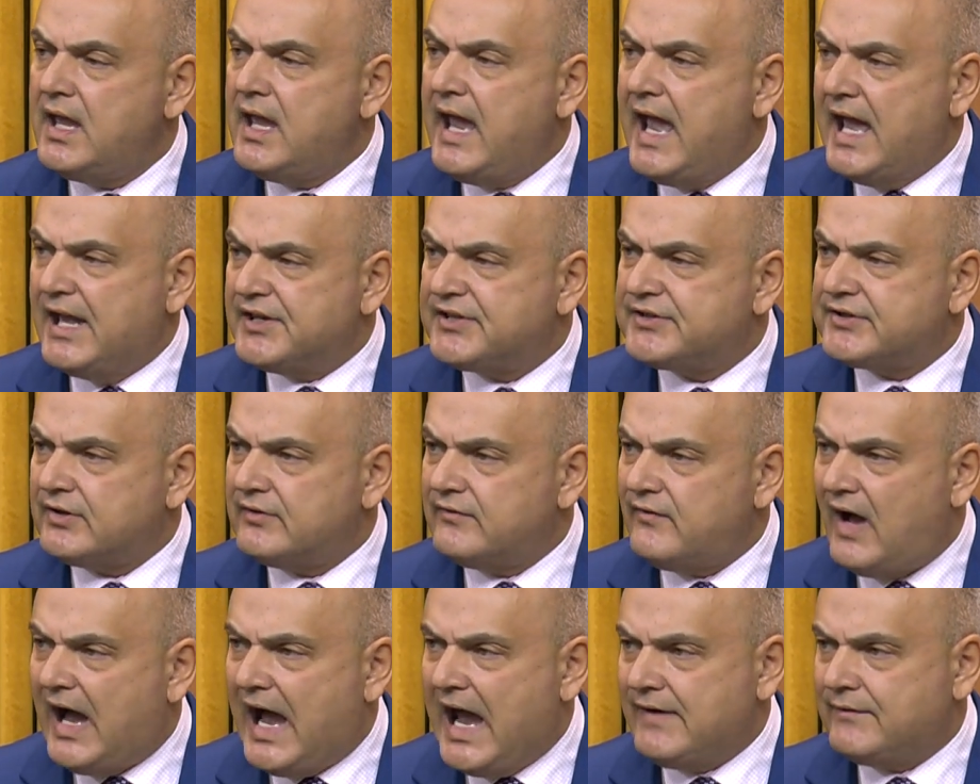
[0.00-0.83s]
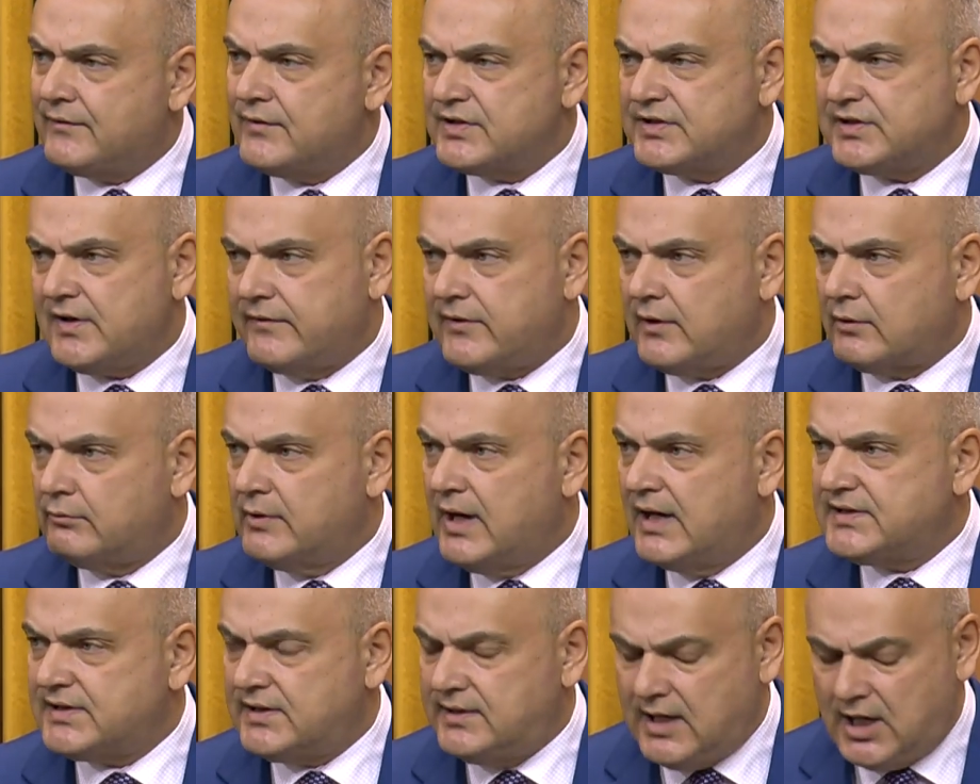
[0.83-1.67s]
and survivors of the
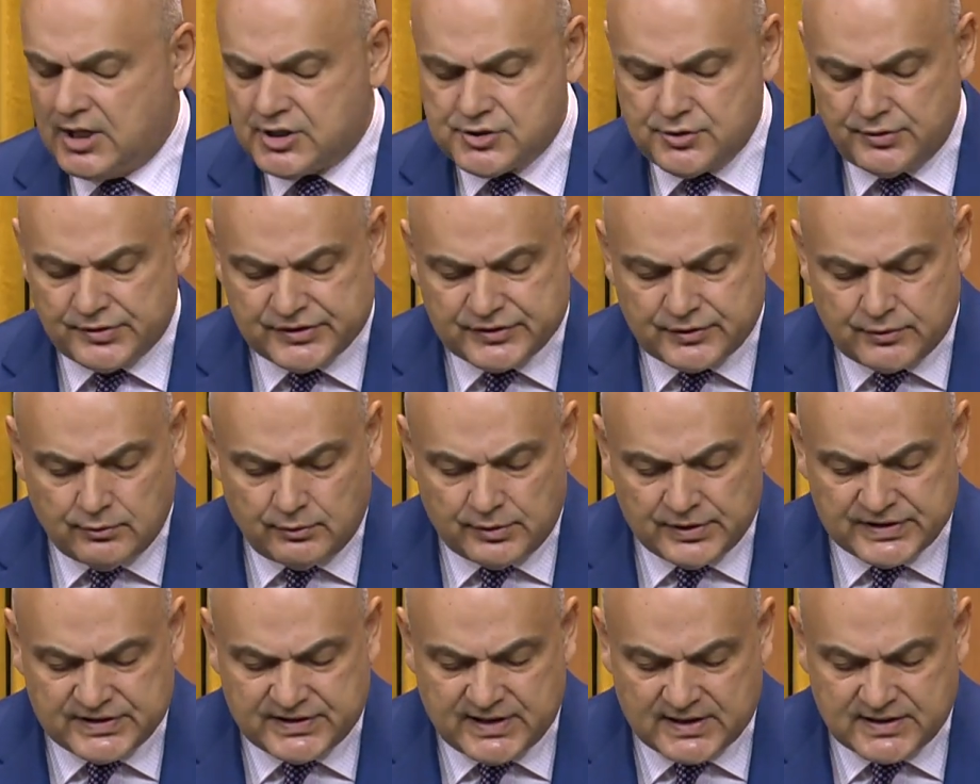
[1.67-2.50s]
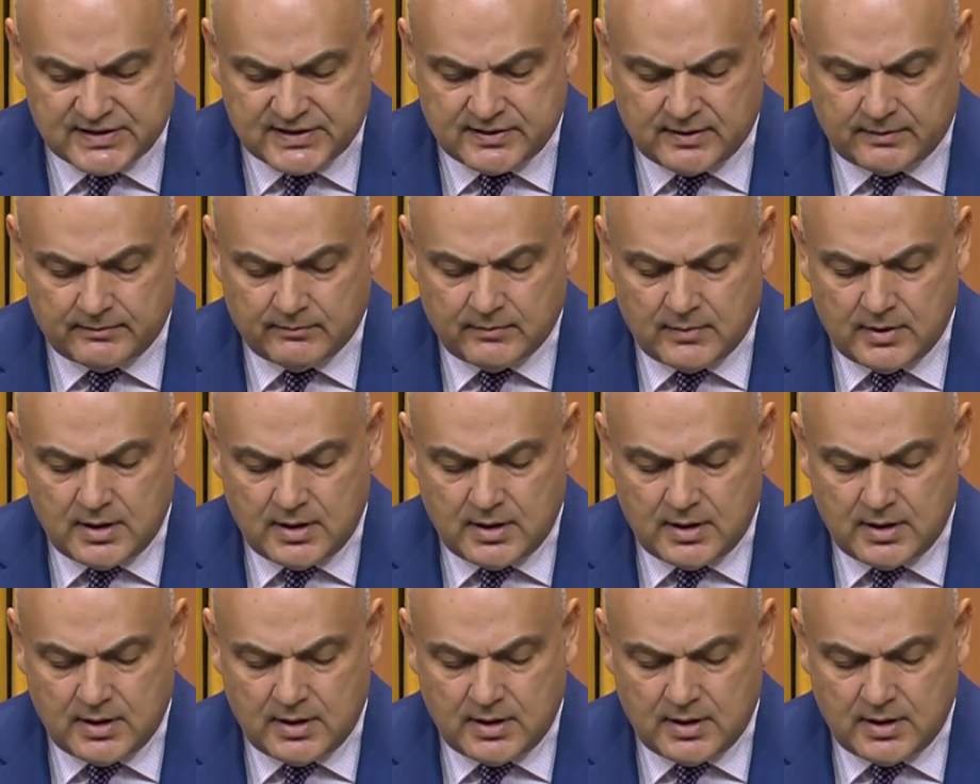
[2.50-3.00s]
residential school system.